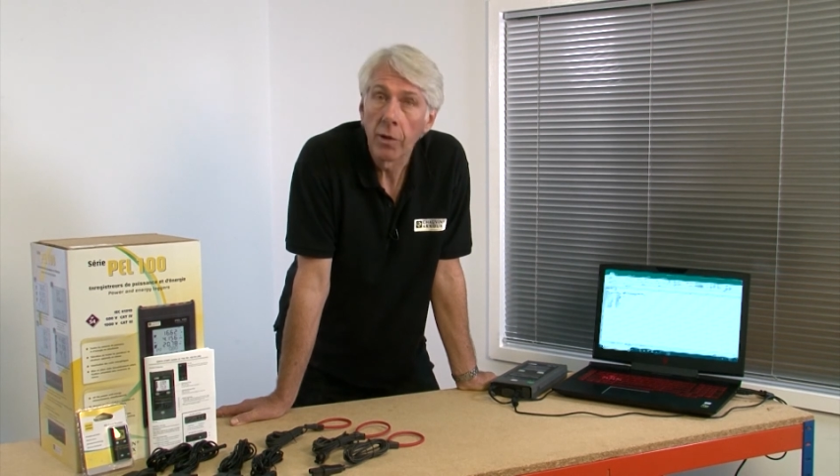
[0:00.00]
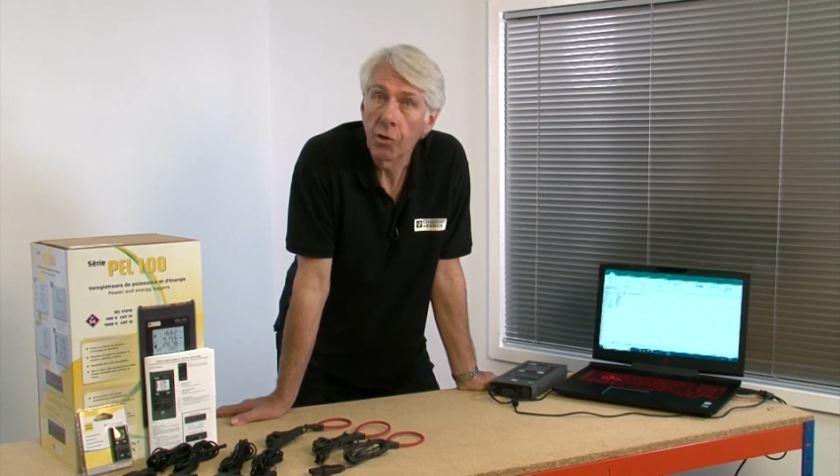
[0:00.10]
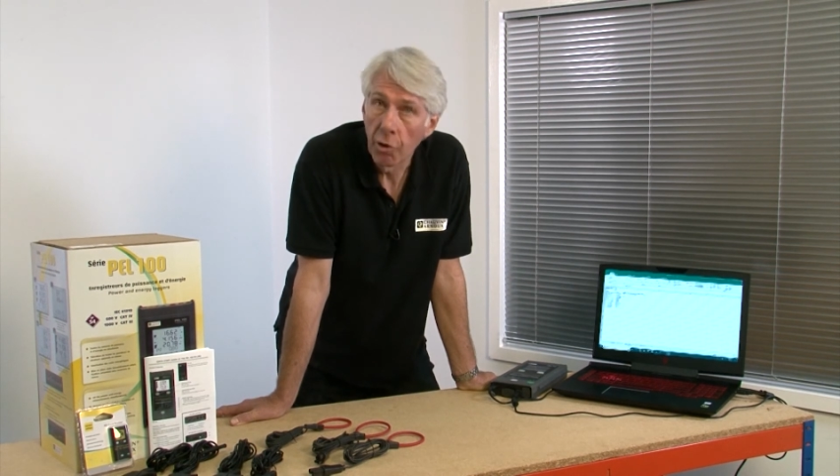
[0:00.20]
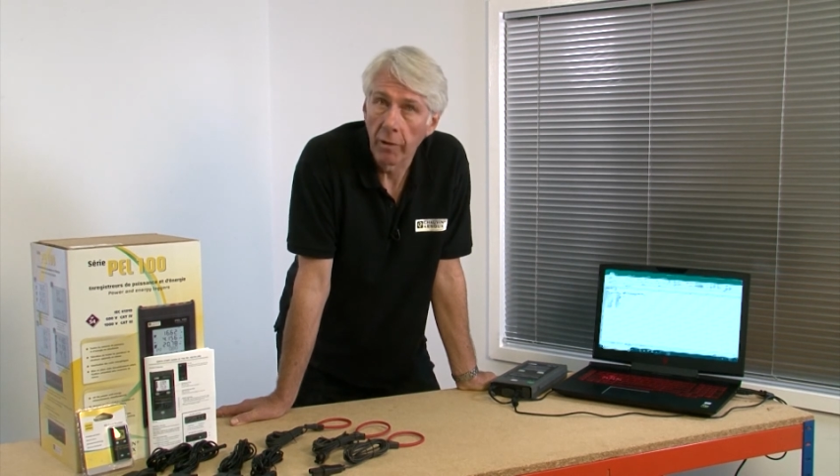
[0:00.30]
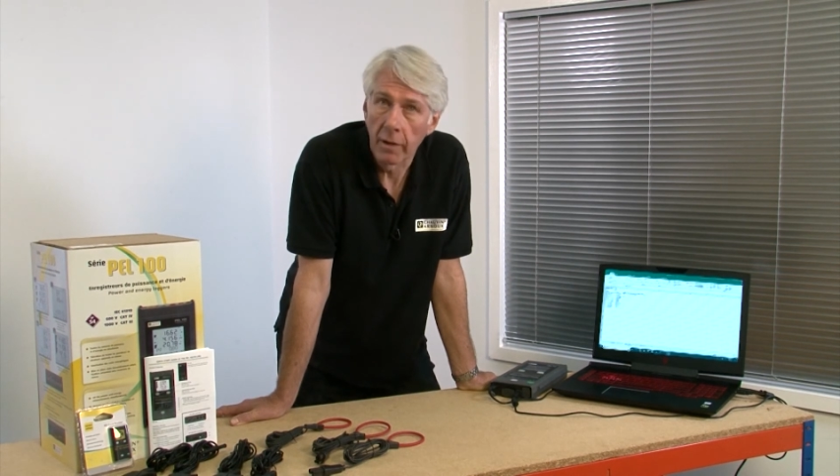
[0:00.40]

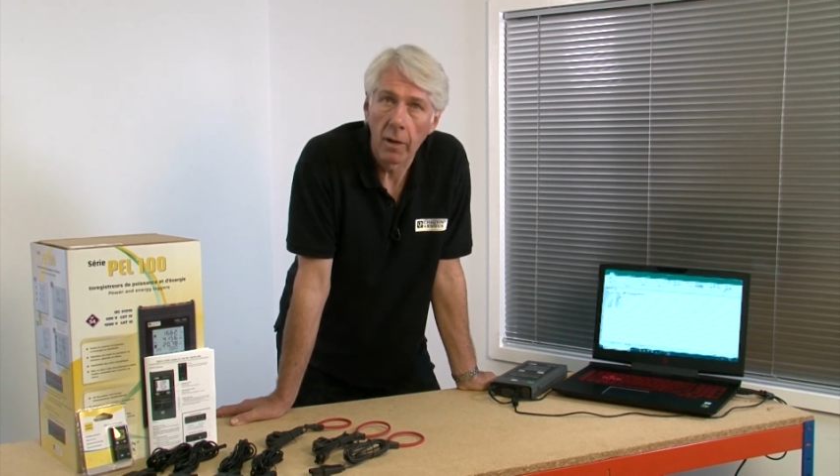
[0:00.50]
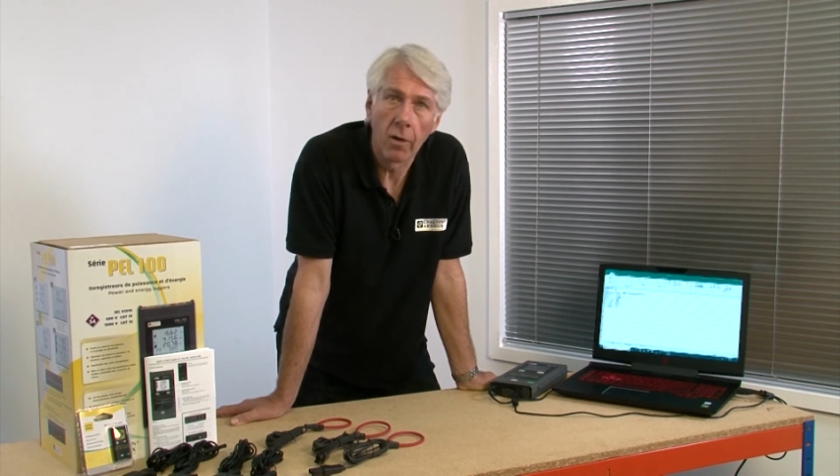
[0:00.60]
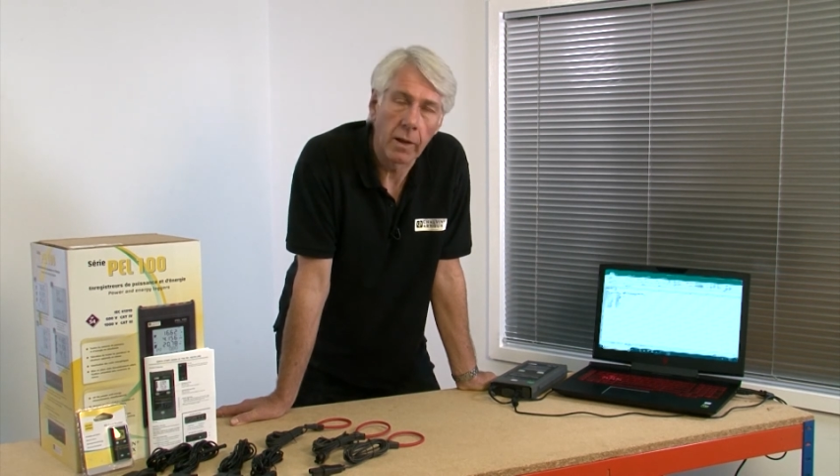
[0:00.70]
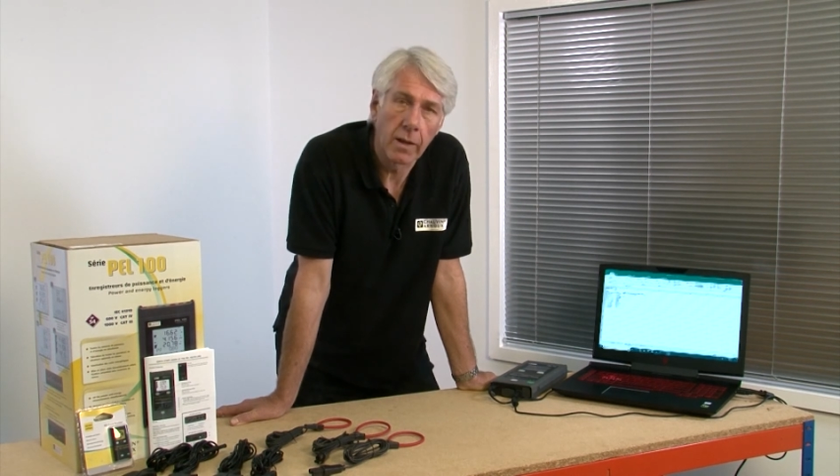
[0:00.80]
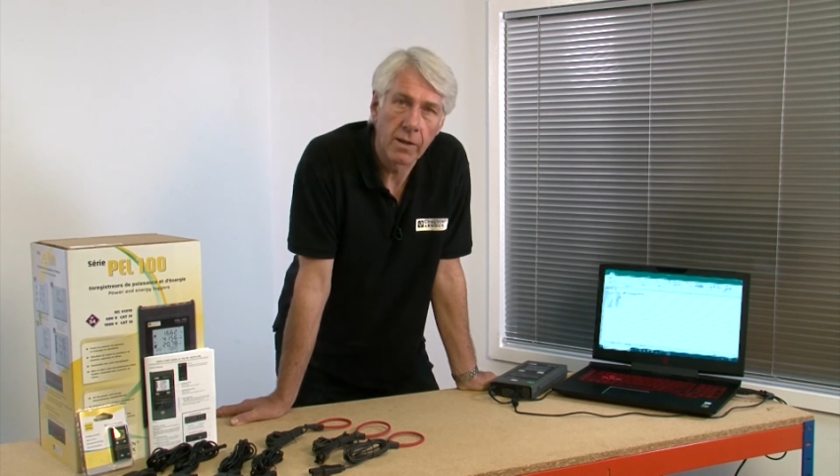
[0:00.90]
during the
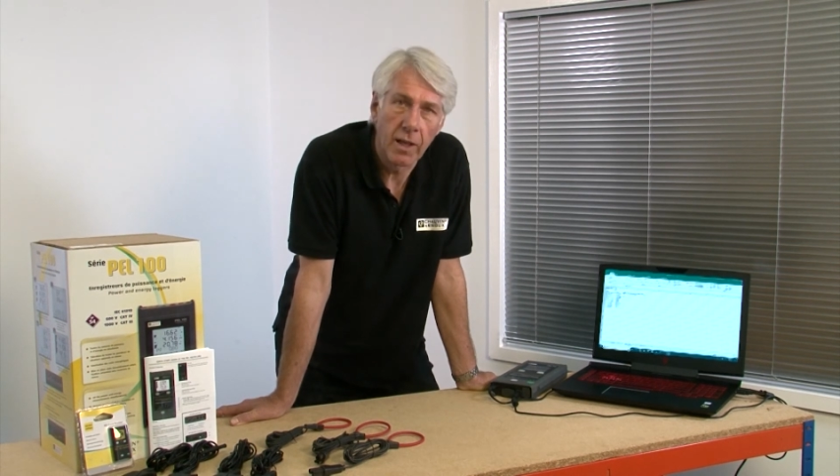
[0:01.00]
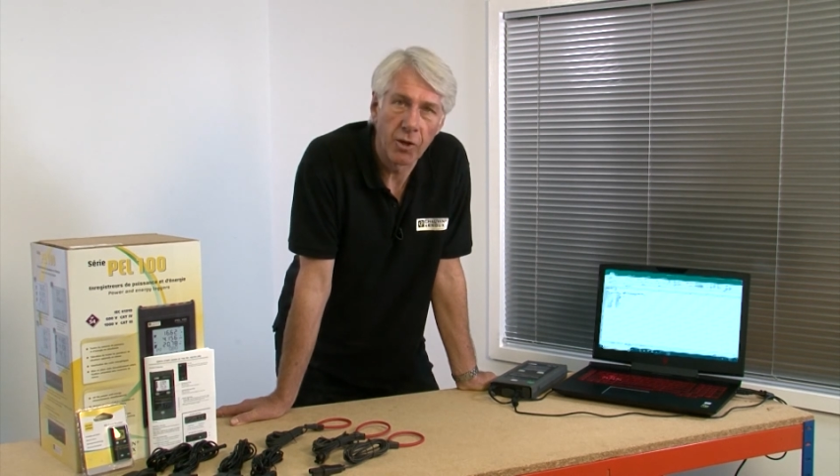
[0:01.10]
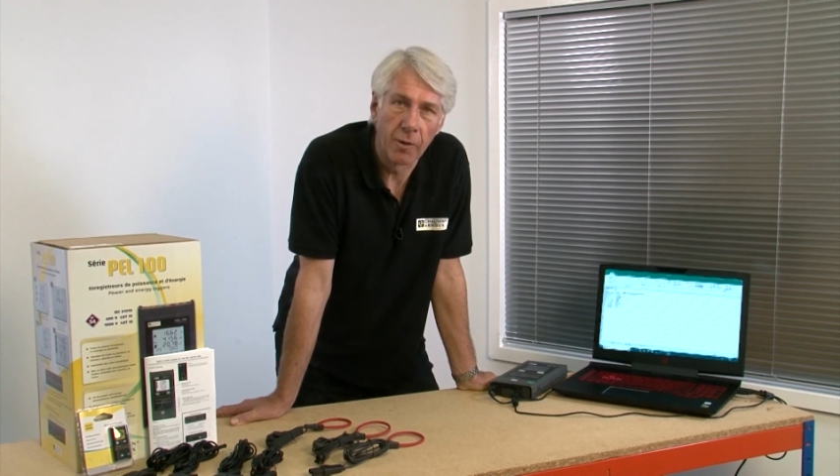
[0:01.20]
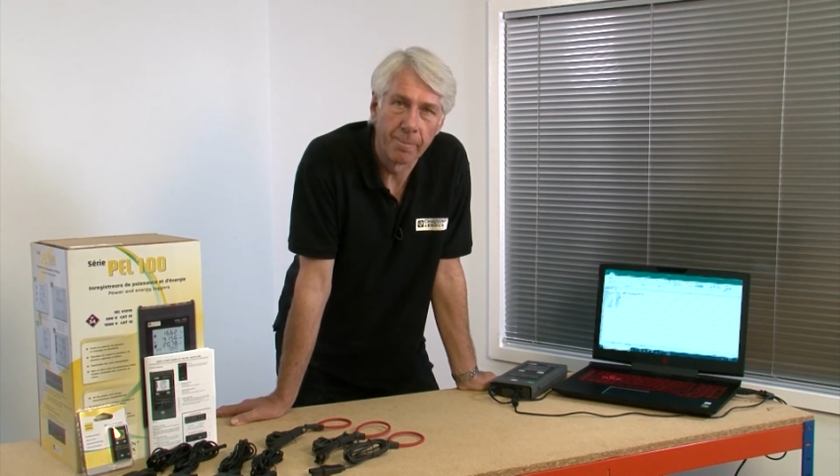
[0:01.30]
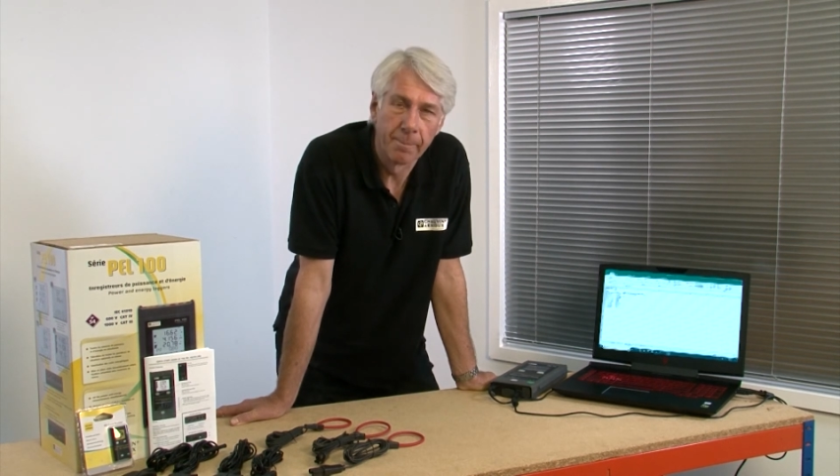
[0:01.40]
logging
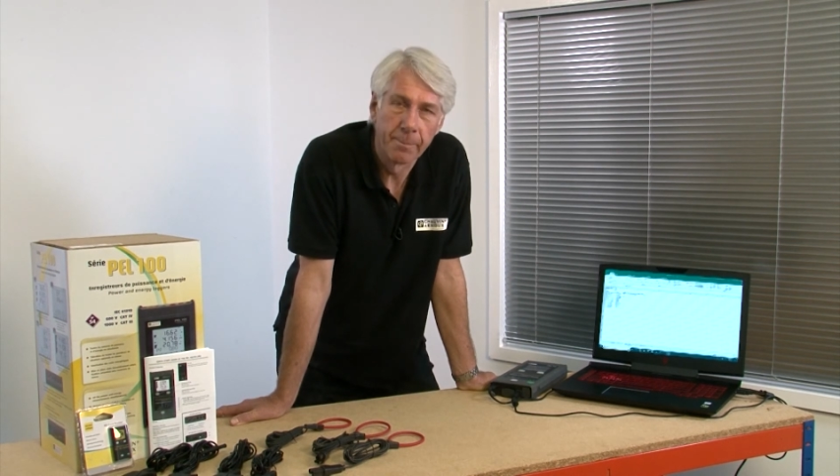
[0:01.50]
session.